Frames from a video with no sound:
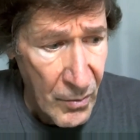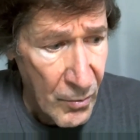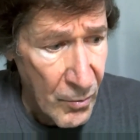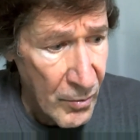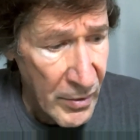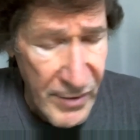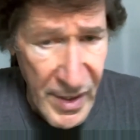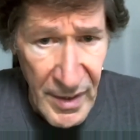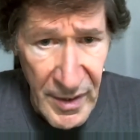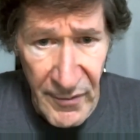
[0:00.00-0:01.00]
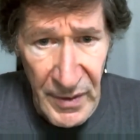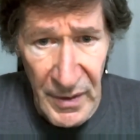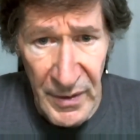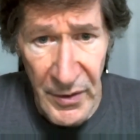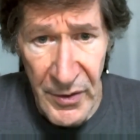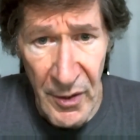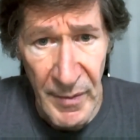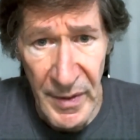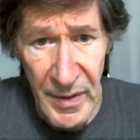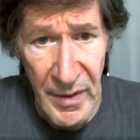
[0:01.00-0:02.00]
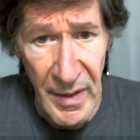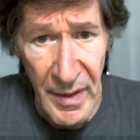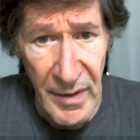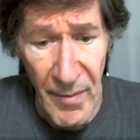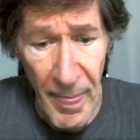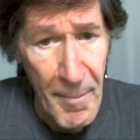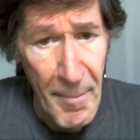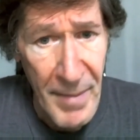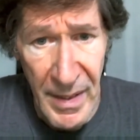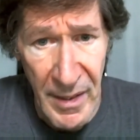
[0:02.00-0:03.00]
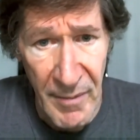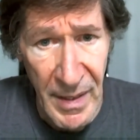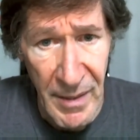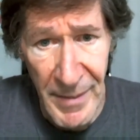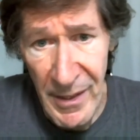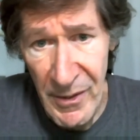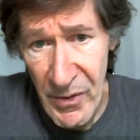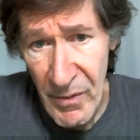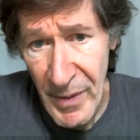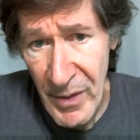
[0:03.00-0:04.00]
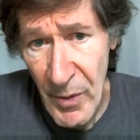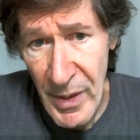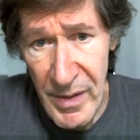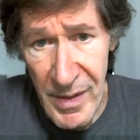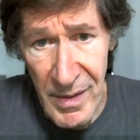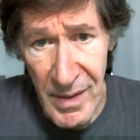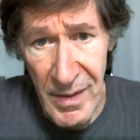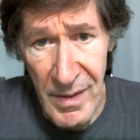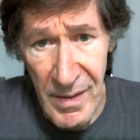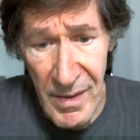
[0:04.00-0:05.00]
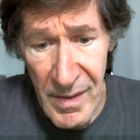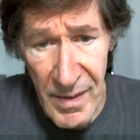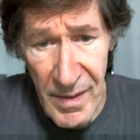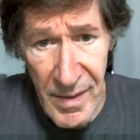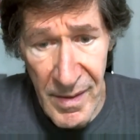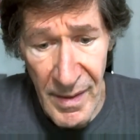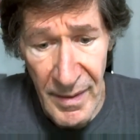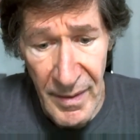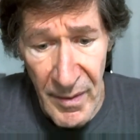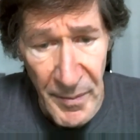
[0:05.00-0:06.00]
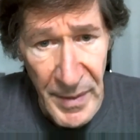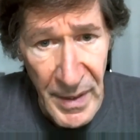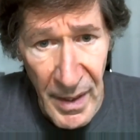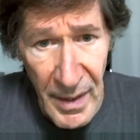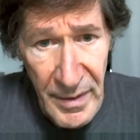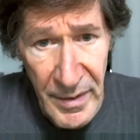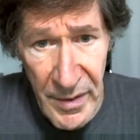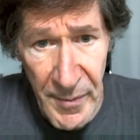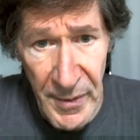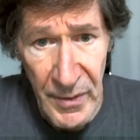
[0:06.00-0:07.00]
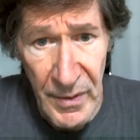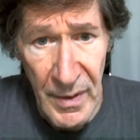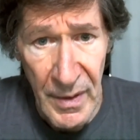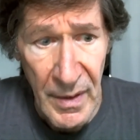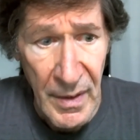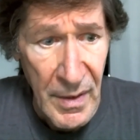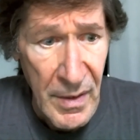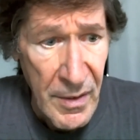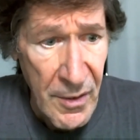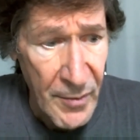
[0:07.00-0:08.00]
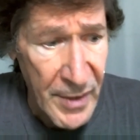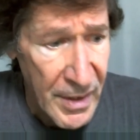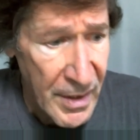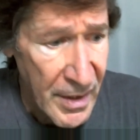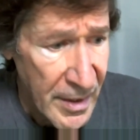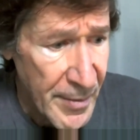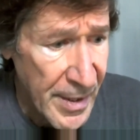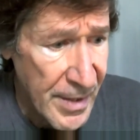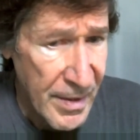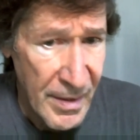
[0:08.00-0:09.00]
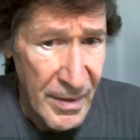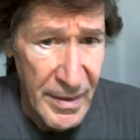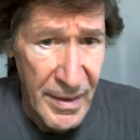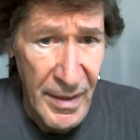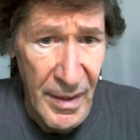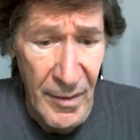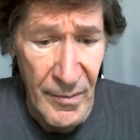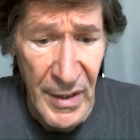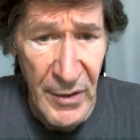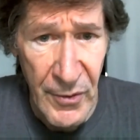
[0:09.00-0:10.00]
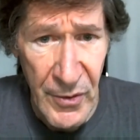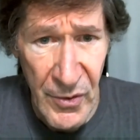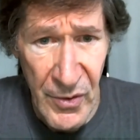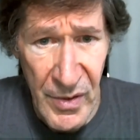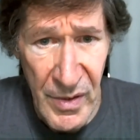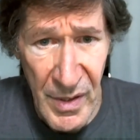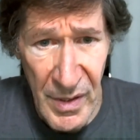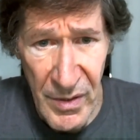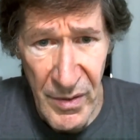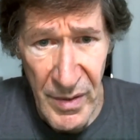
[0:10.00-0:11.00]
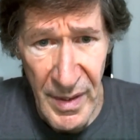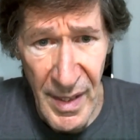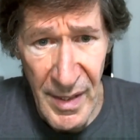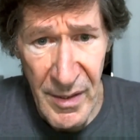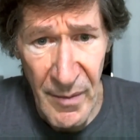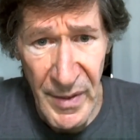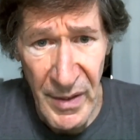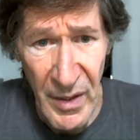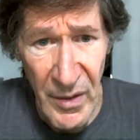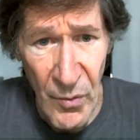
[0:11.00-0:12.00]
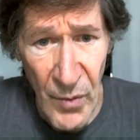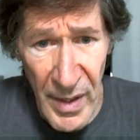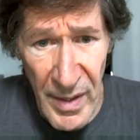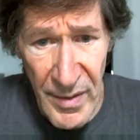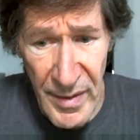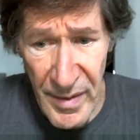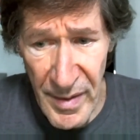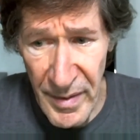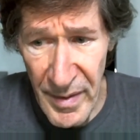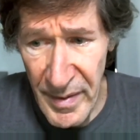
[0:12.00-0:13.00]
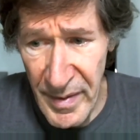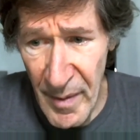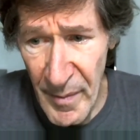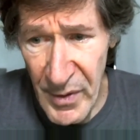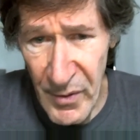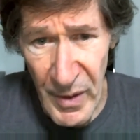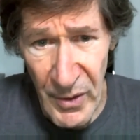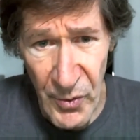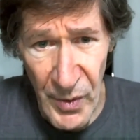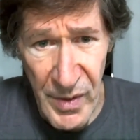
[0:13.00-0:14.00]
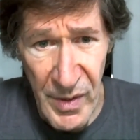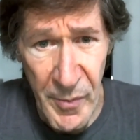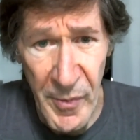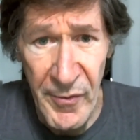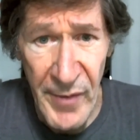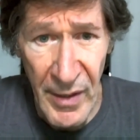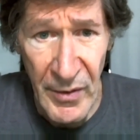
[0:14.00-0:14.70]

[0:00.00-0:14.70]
we've scientifically determined in many ways its existence. It's like beyond dispute. So, but he basically introduced us to the concept in a way that demonstrated to us its profound